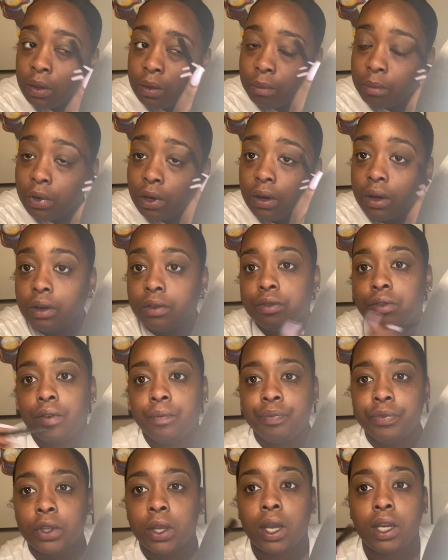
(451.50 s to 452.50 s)
Perf.
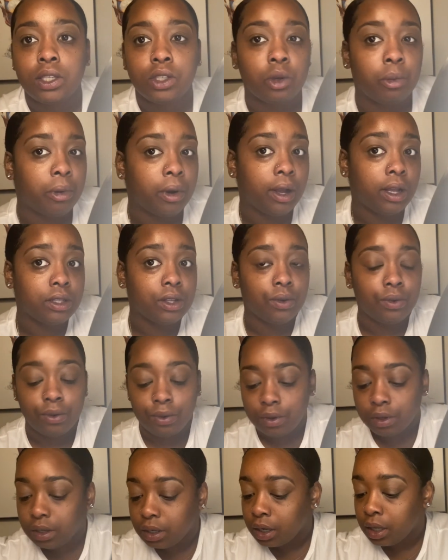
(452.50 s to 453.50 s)
Okay, so brows are on.